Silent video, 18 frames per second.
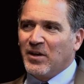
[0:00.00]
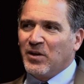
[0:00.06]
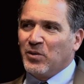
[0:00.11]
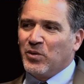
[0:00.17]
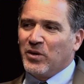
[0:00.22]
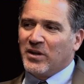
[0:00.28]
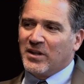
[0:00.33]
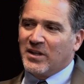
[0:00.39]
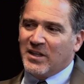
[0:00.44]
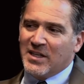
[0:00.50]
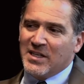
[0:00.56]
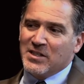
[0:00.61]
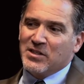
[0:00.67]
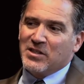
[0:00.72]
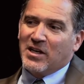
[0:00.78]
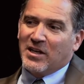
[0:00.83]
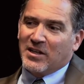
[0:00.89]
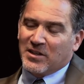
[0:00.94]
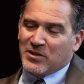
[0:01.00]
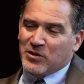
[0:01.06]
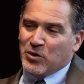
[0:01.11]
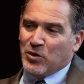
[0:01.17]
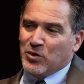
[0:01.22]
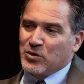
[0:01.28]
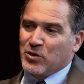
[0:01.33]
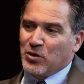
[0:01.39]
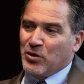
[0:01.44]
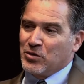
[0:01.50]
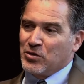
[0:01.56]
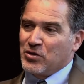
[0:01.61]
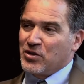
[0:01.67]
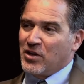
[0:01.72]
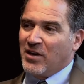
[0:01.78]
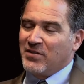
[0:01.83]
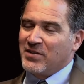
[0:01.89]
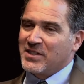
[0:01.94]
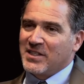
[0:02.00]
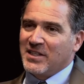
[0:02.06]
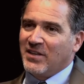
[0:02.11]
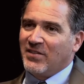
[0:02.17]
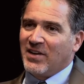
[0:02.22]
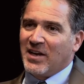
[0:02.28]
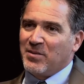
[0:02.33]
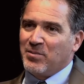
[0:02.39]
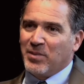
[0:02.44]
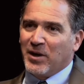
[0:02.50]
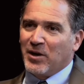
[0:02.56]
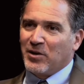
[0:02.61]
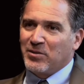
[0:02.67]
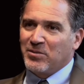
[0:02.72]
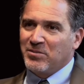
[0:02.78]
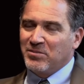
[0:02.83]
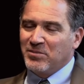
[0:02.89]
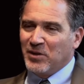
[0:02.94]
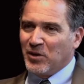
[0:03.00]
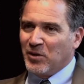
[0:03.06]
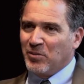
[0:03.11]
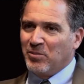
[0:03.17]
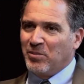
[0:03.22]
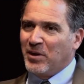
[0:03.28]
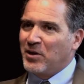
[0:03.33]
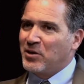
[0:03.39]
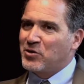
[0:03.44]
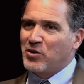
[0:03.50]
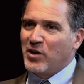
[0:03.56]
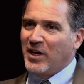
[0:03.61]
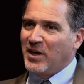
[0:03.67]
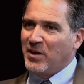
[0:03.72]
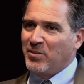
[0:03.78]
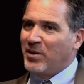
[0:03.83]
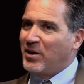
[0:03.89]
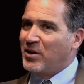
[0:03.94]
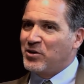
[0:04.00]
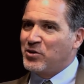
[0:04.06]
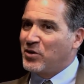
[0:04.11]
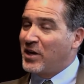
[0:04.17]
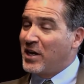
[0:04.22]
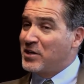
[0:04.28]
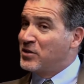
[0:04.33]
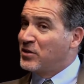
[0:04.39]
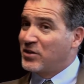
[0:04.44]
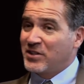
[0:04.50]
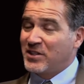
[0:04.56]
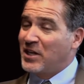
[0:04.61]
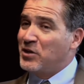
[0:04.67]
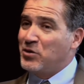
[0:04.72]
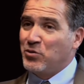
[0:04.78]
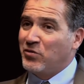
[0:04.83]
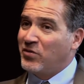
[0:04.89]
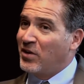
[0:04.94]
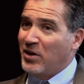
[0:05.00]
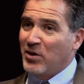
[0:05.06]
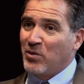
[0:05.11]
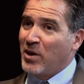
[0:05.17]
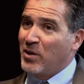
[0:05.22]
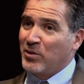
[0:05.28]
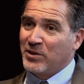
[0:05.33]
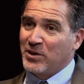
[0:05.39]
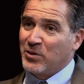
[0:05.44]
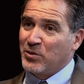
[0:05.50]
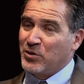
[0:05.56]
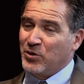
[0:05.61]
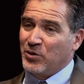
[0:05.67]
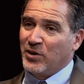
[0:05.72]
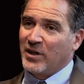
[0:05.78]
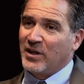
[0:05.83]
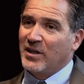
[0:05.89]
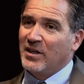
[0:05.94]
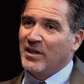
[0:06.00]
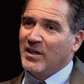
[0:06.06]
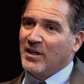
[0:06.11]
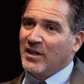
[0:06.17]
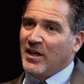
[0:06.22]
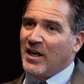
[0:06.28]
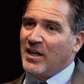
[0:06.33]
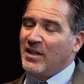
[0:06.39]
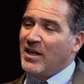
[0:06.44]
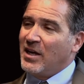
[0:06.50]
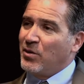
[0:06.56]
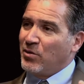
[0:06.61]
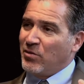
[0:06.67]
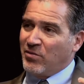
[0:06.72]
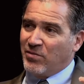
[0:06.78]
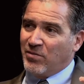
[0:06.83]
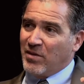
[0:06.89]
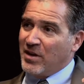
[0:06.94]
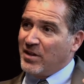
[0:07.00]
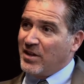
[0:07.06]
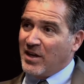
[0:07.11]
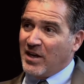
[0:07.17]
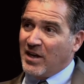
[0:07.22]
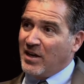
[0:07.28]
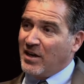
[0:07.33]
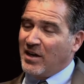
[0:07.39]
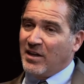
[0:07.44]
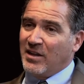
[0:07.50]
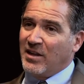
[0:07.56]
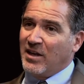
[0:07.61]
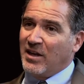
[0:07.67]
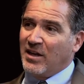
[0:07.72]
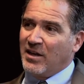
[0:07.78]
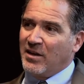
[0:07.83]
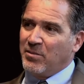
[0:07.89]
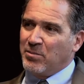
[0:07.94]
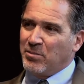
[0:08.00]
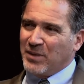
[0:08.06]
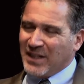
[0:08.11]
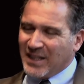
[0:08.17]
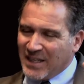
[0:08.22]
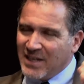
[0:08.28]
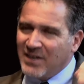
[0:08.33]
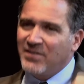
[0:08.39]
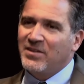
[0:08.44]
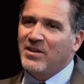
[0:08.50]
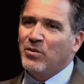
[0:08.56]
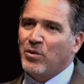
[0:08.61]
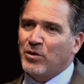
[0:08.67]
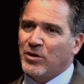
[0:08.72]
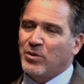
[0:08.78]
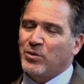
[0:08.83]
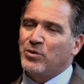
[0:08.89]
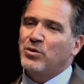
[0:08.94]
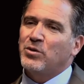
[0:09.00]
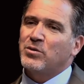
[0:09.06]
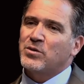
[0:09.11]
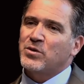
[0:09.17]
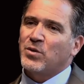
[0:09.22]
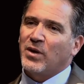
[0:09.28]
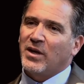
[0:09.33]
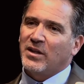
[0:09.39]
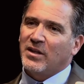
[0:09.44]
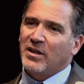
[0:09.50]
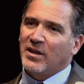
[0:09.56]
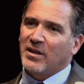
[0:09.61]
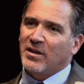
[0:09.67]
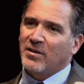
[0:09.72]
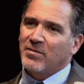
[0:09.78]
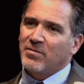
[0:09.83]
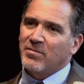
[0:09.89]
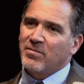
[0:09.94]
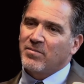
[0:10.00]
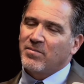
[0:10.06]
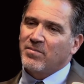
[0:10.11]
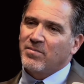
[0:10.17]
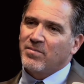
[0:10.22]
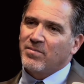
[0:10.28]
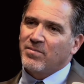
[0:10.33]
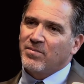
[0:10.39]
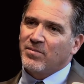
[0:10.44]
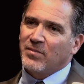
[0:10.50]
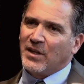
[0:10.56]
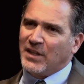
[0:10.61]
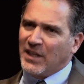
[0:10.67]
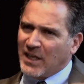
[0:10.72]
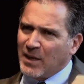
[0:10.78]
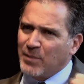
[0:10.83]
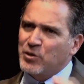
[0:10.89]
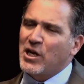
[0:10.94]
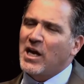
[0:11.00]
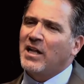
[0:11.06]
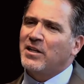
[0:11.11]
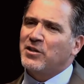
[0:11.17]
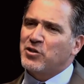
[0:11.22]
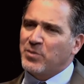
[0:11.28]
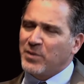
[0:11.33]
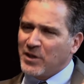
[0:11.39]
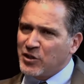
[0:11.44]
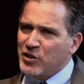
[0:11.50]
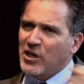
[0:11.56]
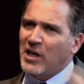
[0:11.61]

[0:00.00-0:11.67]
Well, these young soldiers obviously have had better training, better education, because they knew very well what they were doing, and they believed that what they were doing was the right thing, and they kept challenging me,